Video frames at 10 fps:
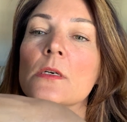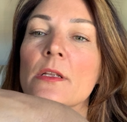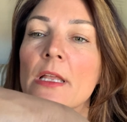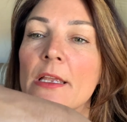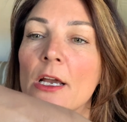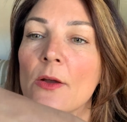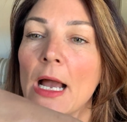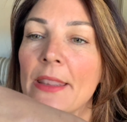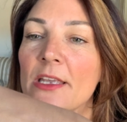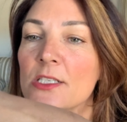There you go.
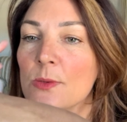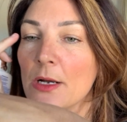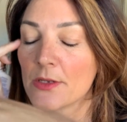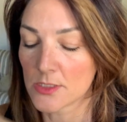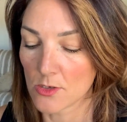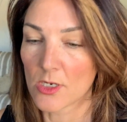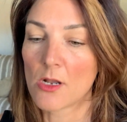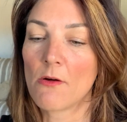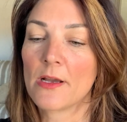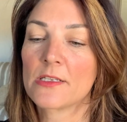And this one has got a
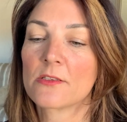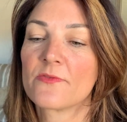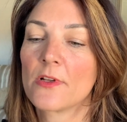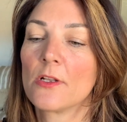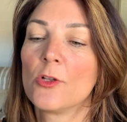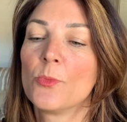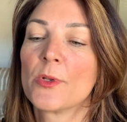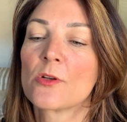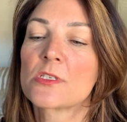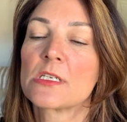kind of
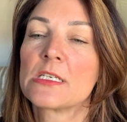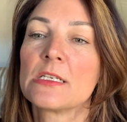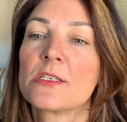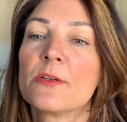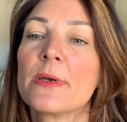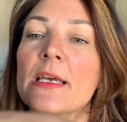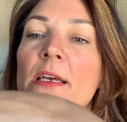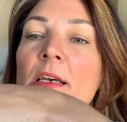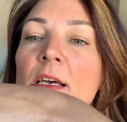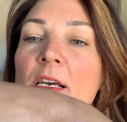luminosity to
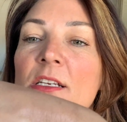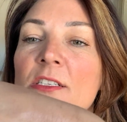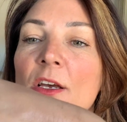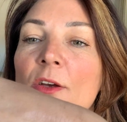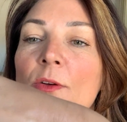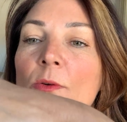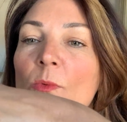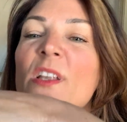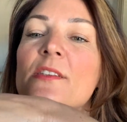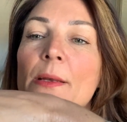it. So
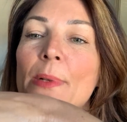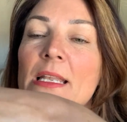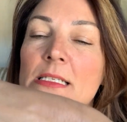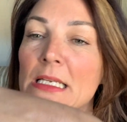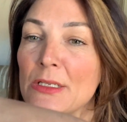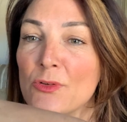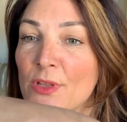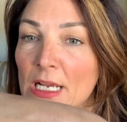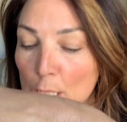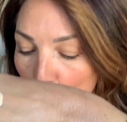once that blends in, you've got
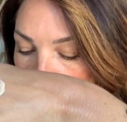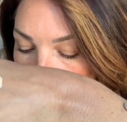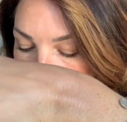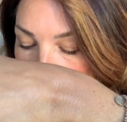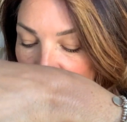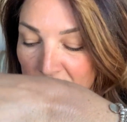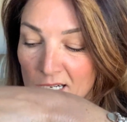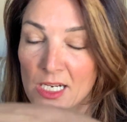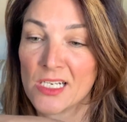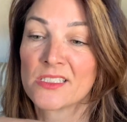that glow as well.
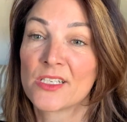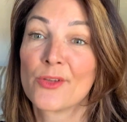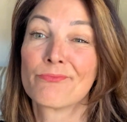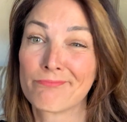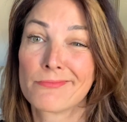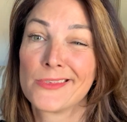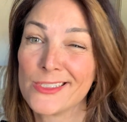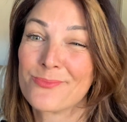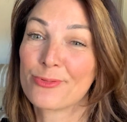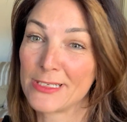So you
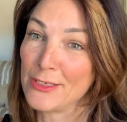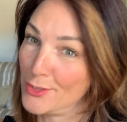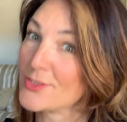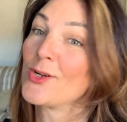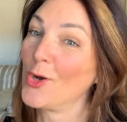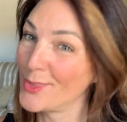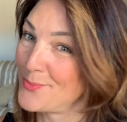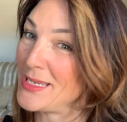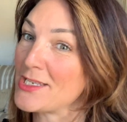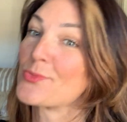look pretty good on the
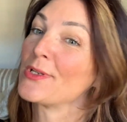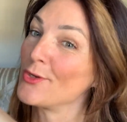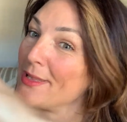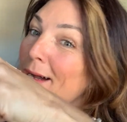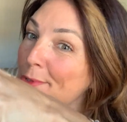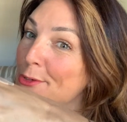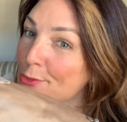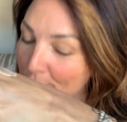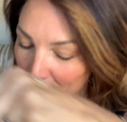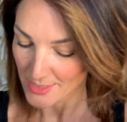beach when you've got that one